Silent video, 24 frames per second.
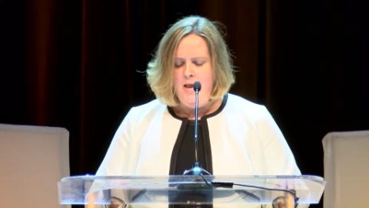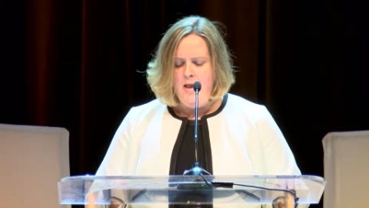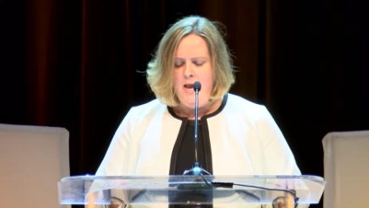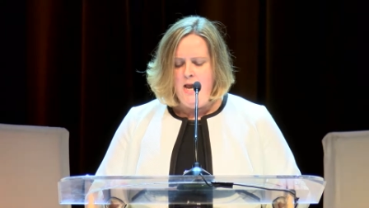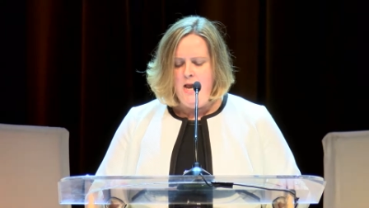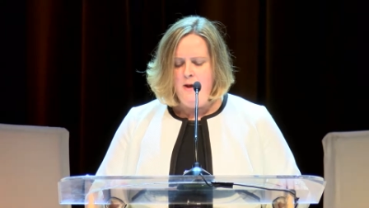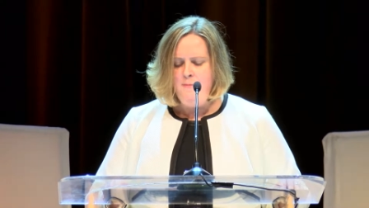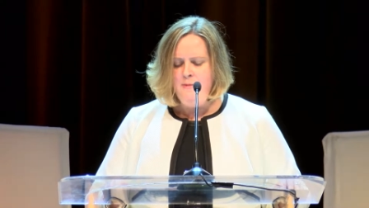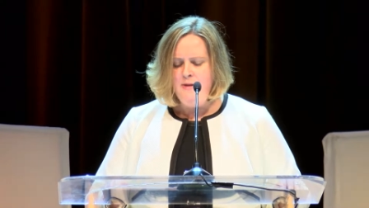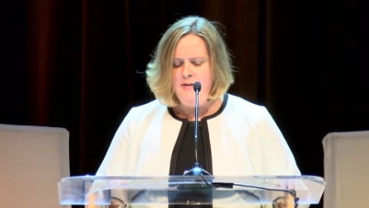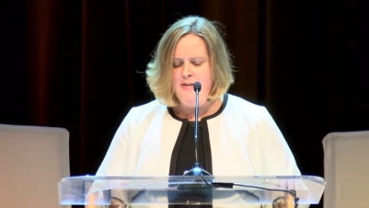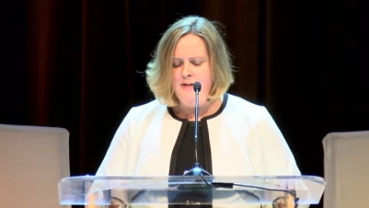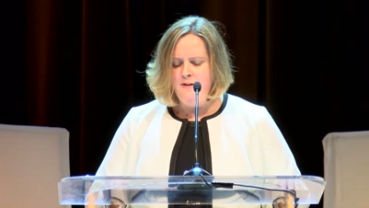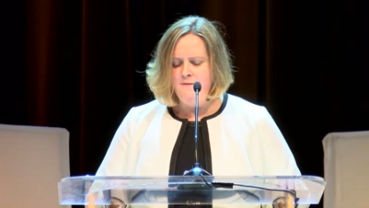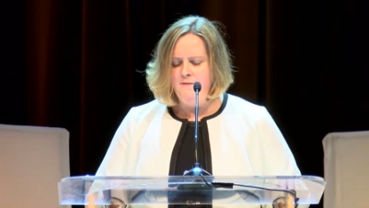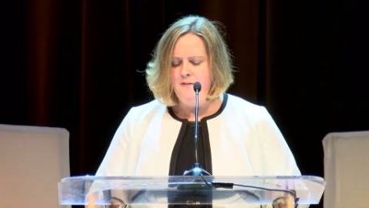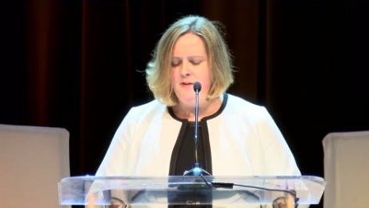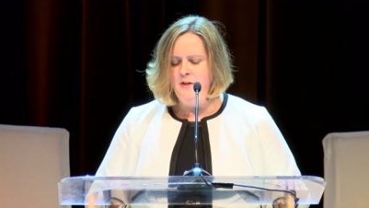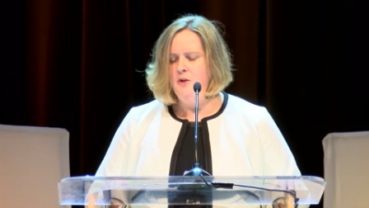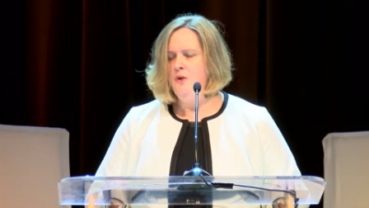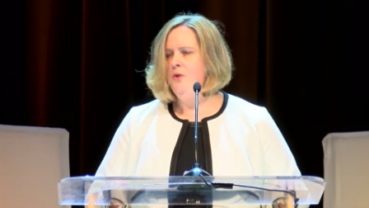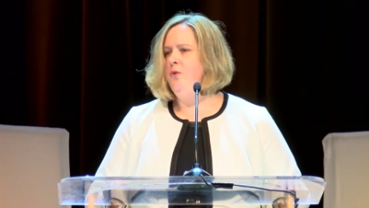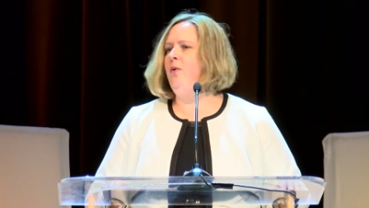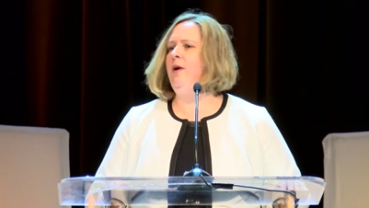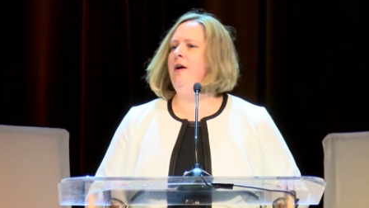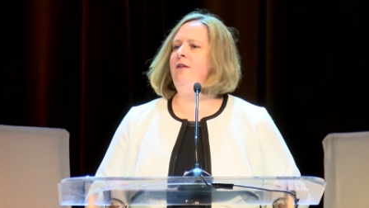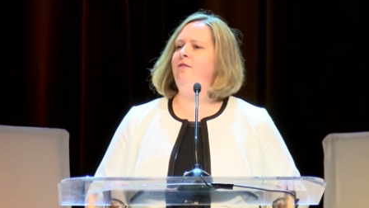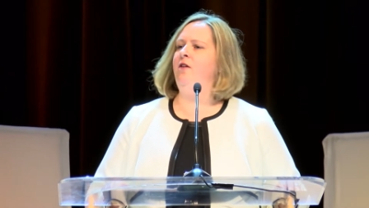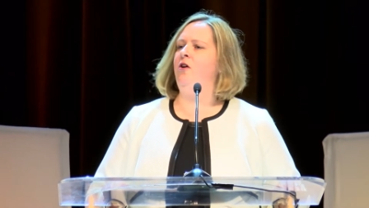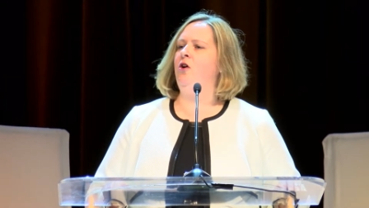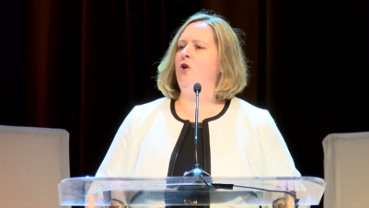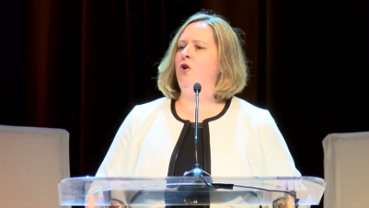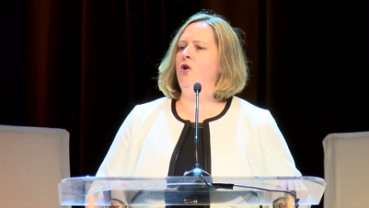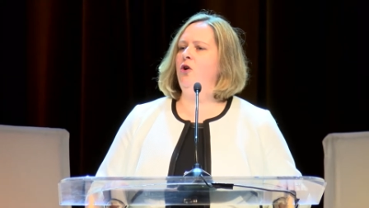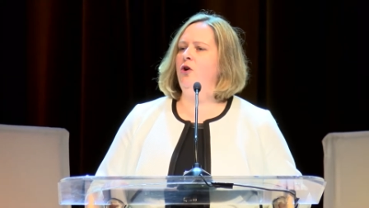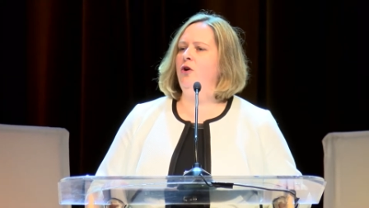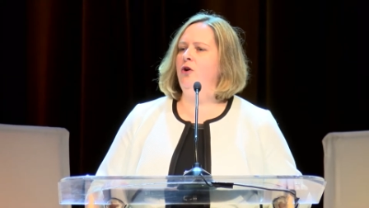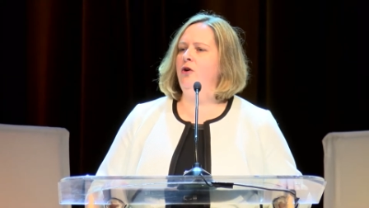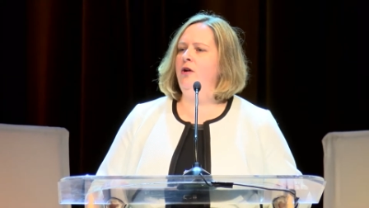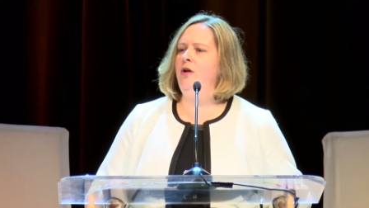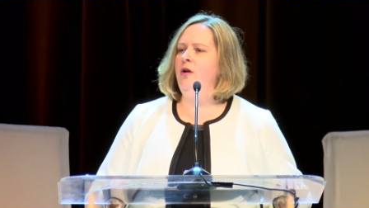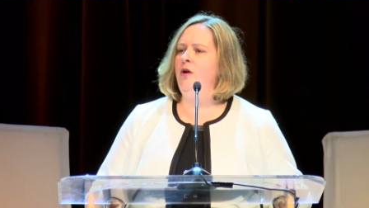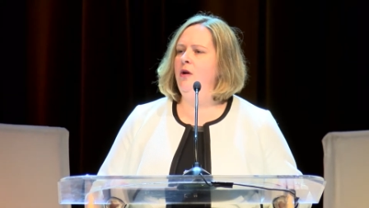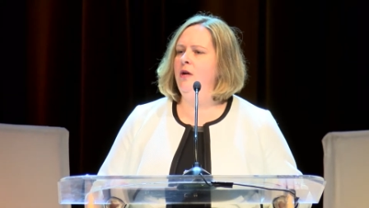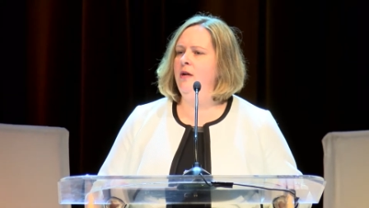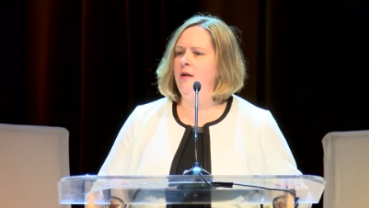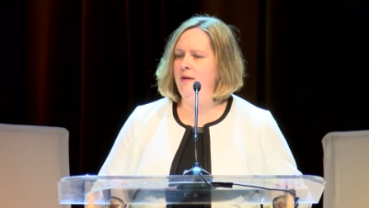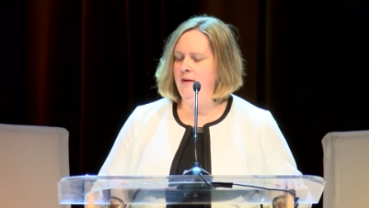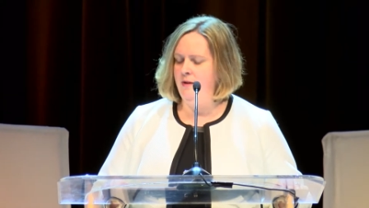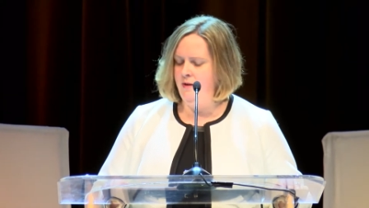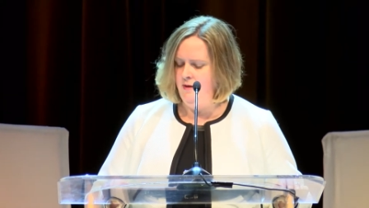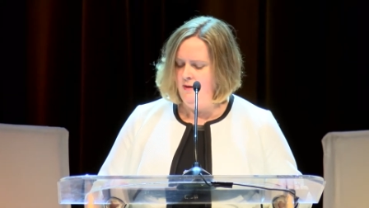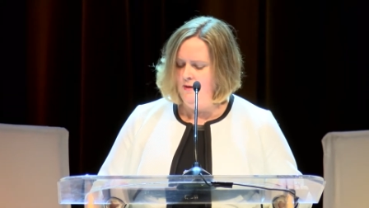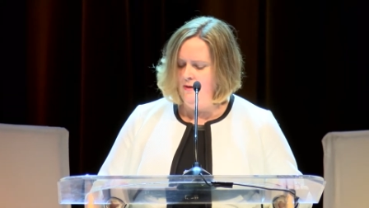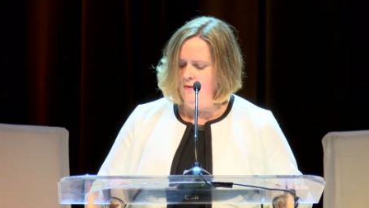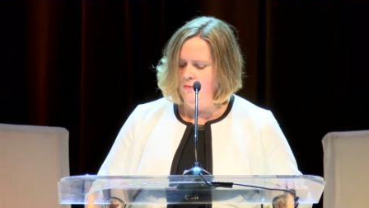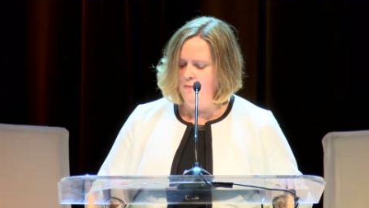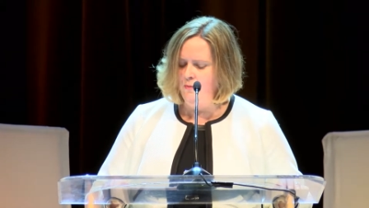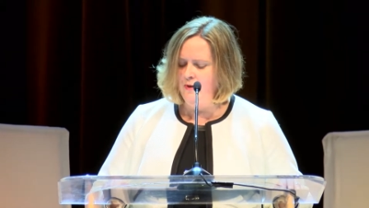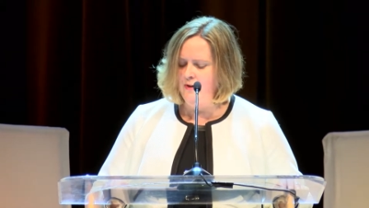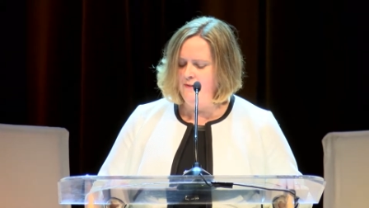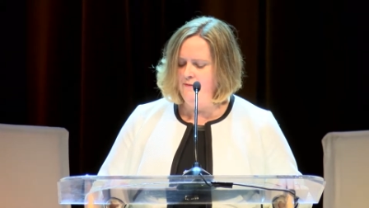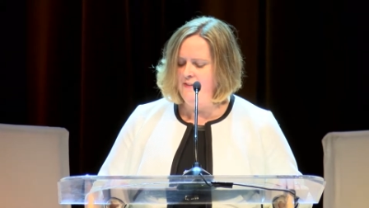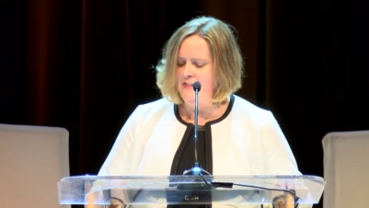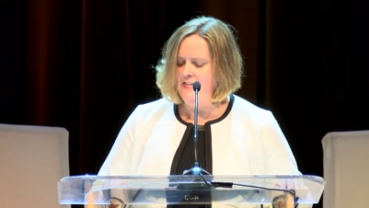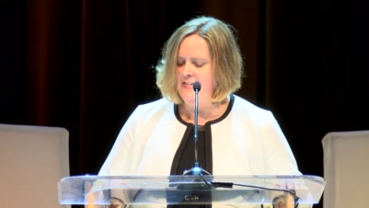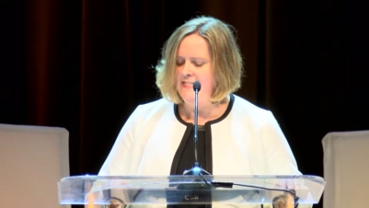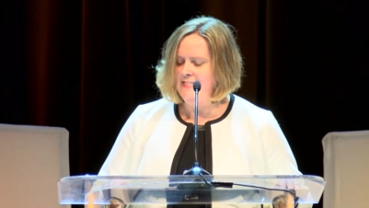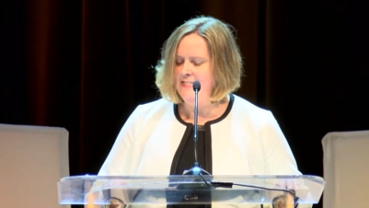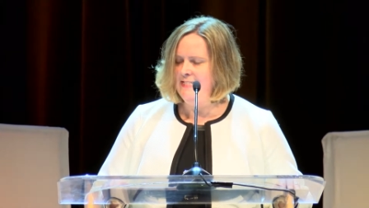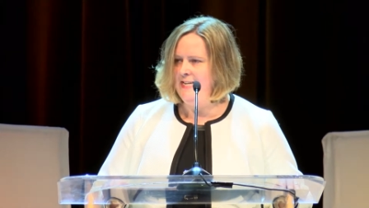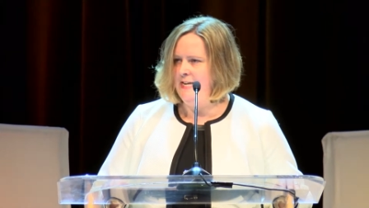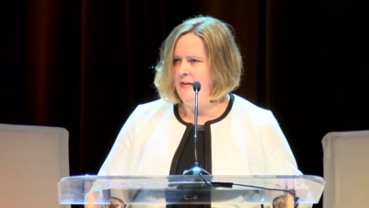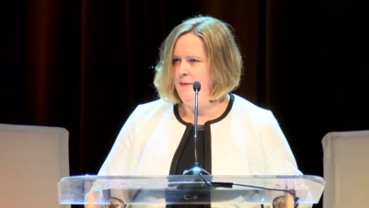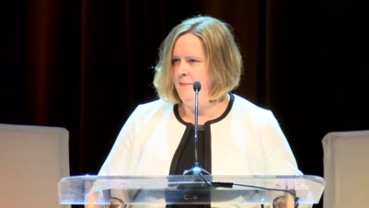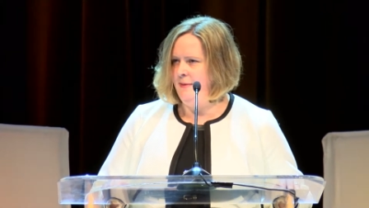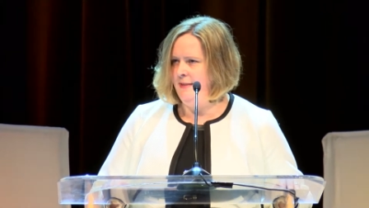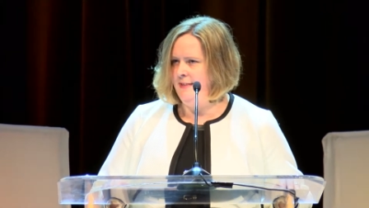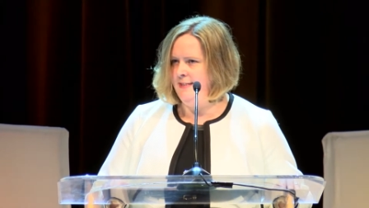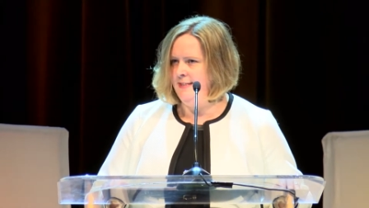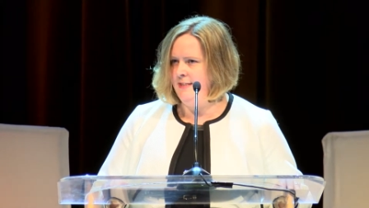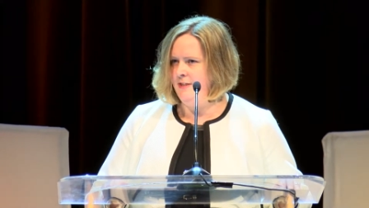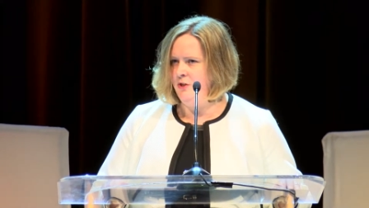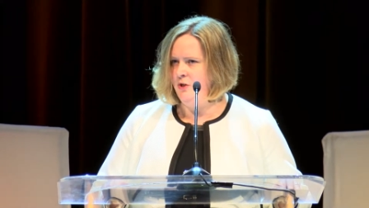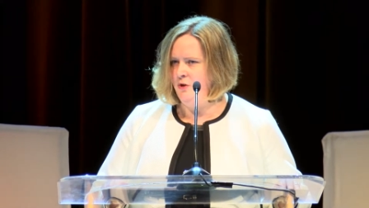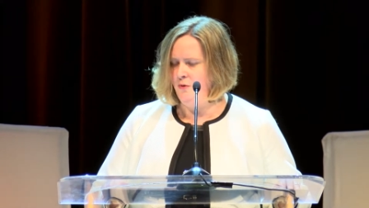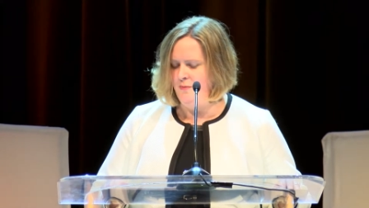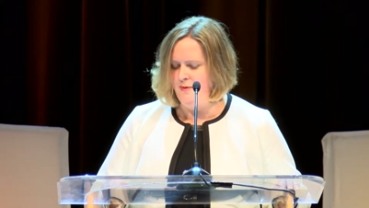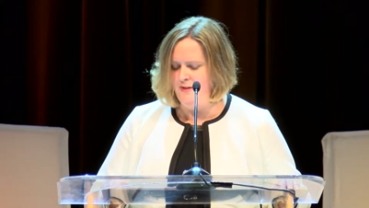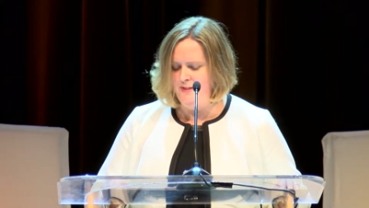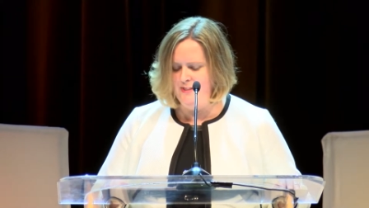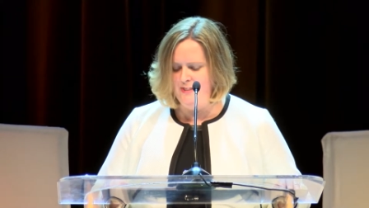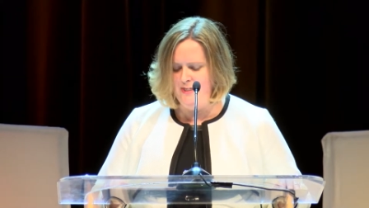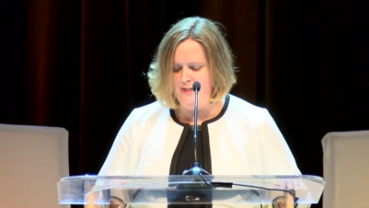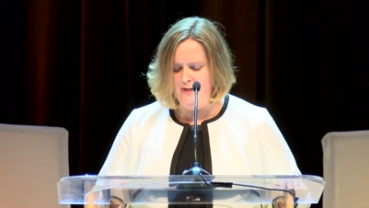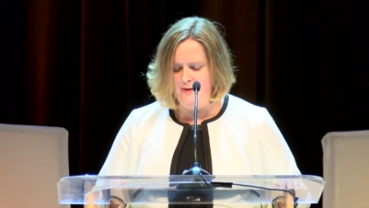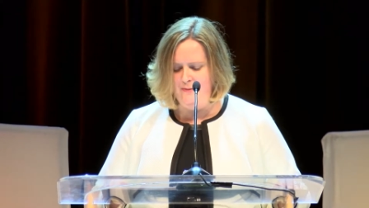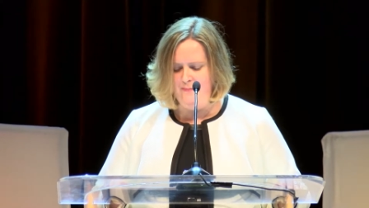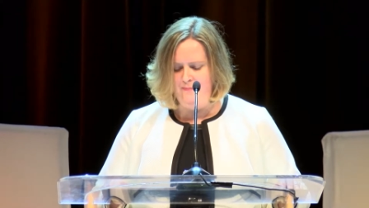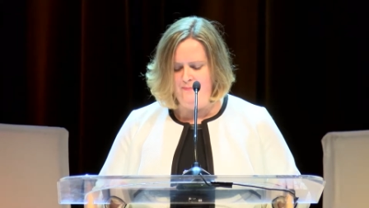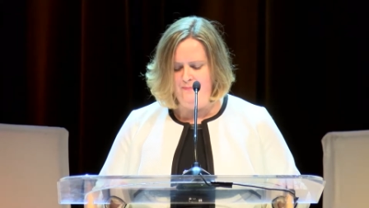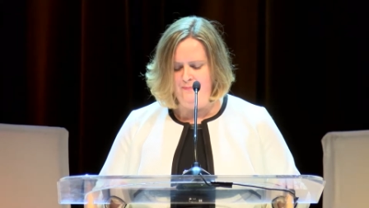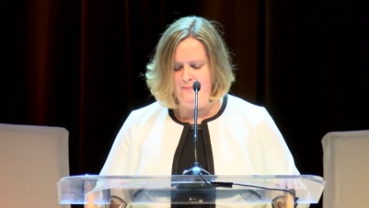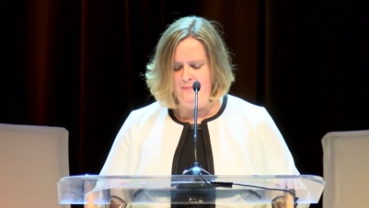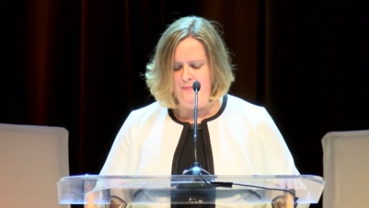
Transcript: How many of you have heard one of these statements in your museum?